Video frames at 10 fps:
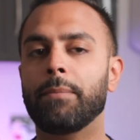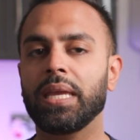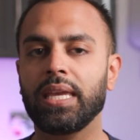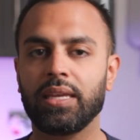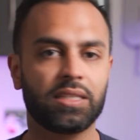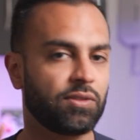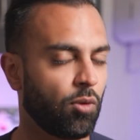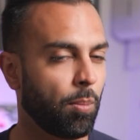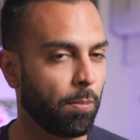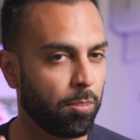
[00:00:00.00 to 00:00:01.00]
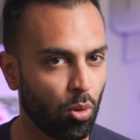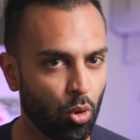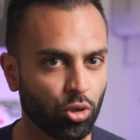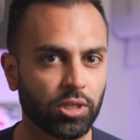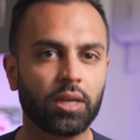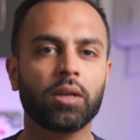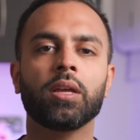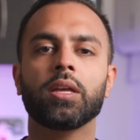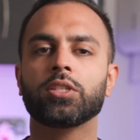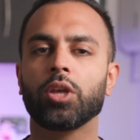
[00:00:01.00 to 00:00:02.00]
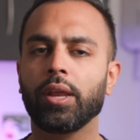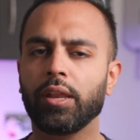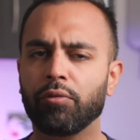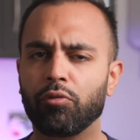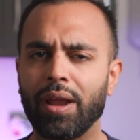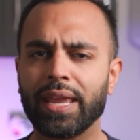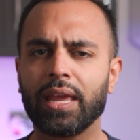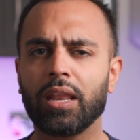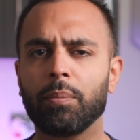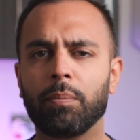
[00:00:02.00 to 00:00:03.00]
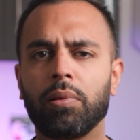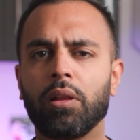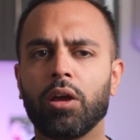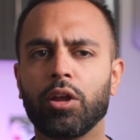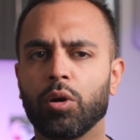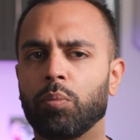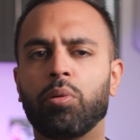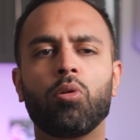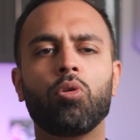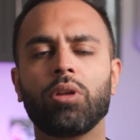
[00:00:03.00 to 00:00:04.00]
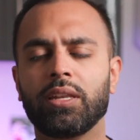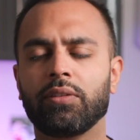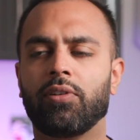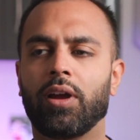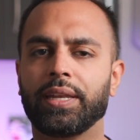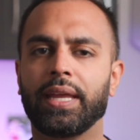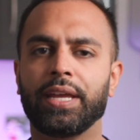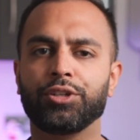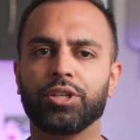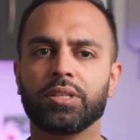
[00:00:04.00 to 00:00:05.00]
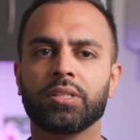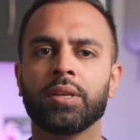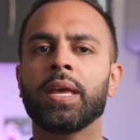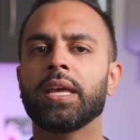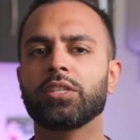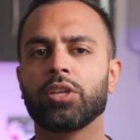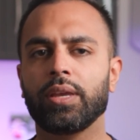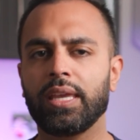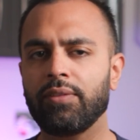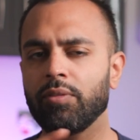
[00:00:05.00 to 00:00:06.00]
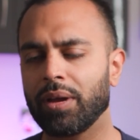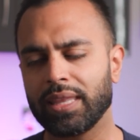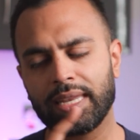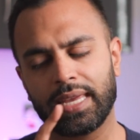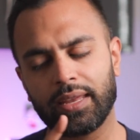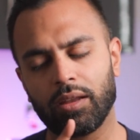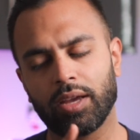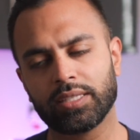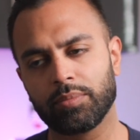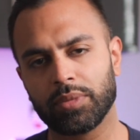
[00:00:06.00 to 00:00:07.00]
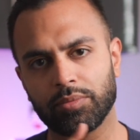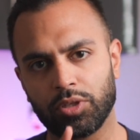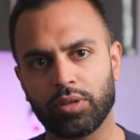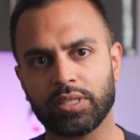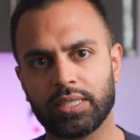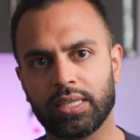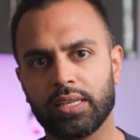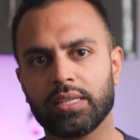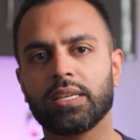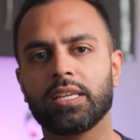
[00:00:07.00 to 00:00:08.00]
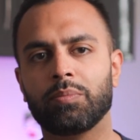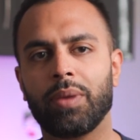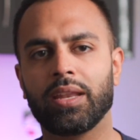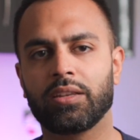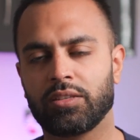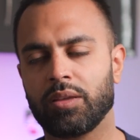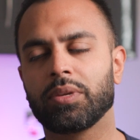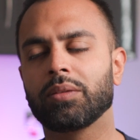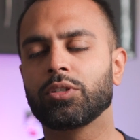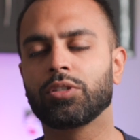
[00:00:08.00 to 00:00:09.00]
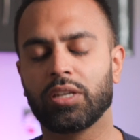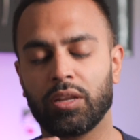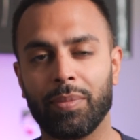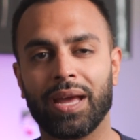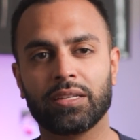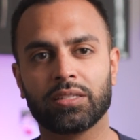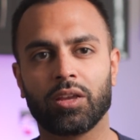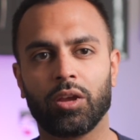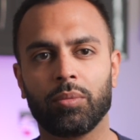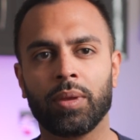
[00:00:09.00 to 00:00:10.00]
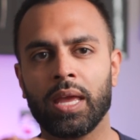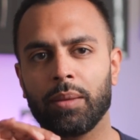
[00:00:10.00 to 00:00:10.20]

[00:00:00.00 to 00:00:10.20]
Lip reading: B is for border, so an irregular, blurred, or poorly defined edges. So even by the naked eye, sometimes you can see this. It's better to sometimes use a dermatoscope,